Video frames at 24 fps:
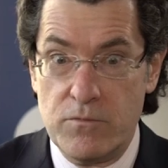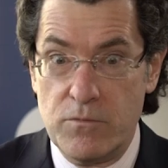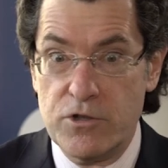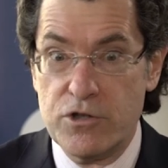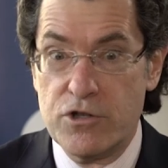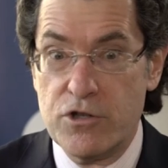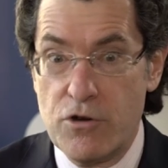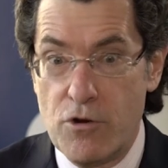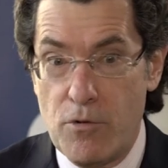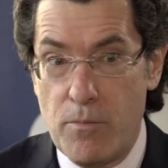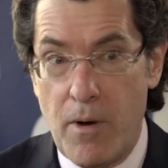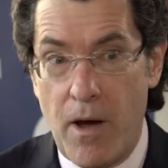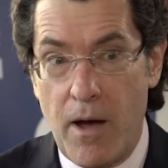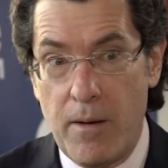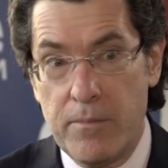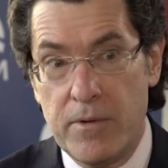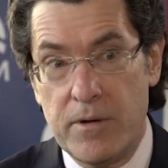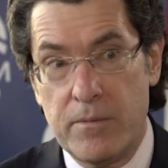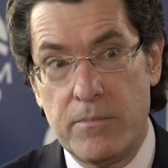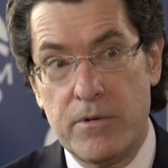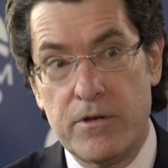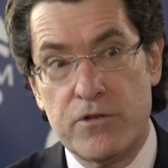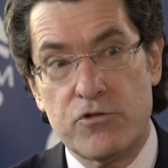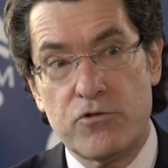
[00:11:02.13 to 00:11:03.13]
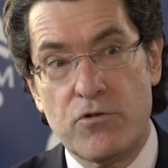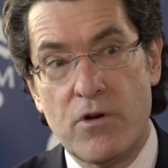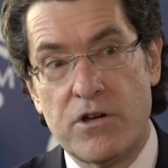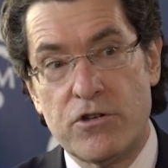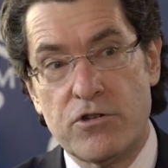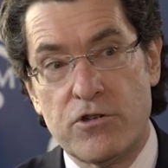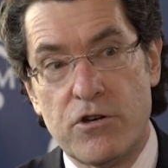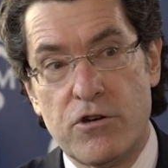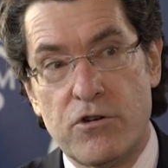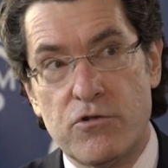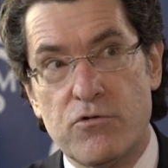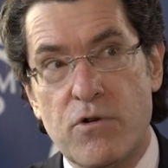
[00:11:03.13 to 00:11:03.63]
in which the Obama
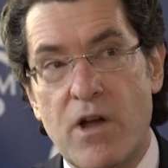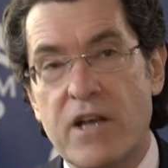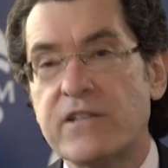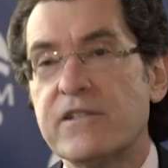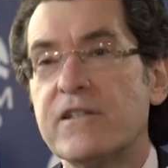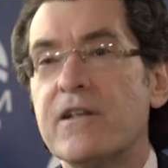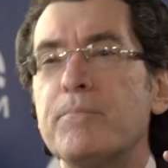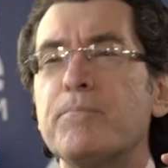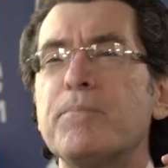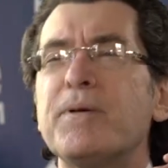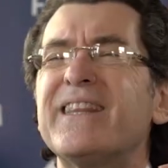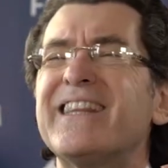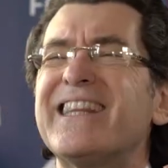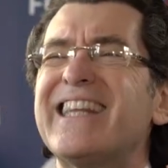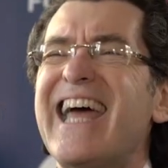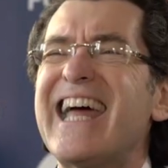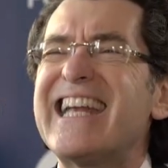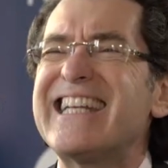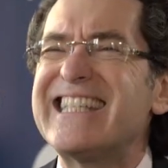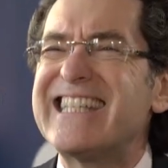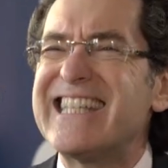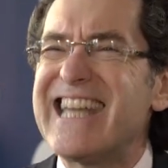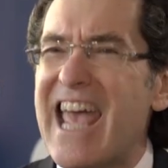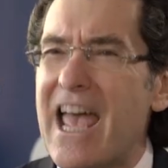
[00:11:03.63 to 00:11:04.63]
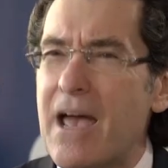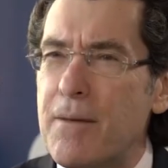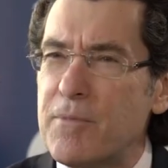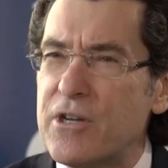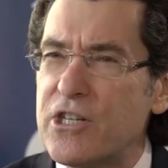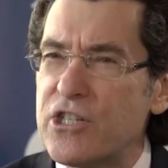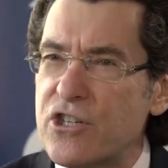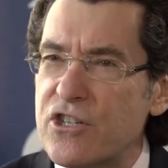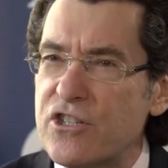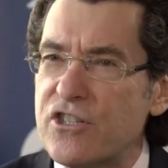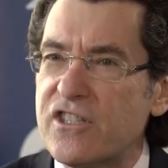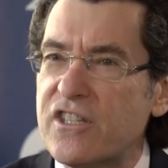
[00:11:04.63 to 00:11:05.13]
administration addressed it, but that
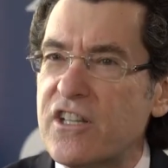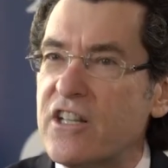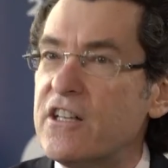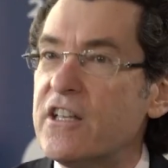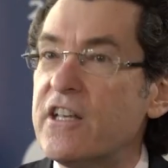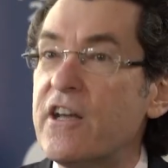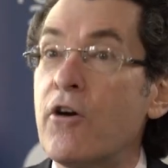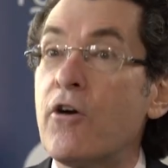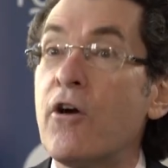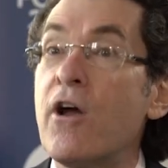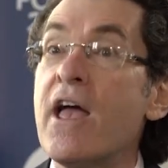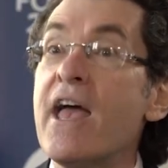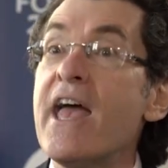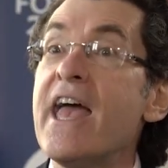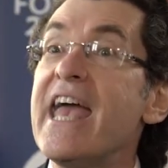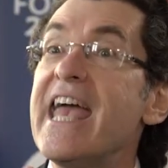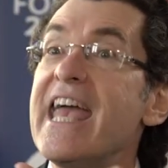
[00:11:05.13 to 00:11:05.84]
damage is still here.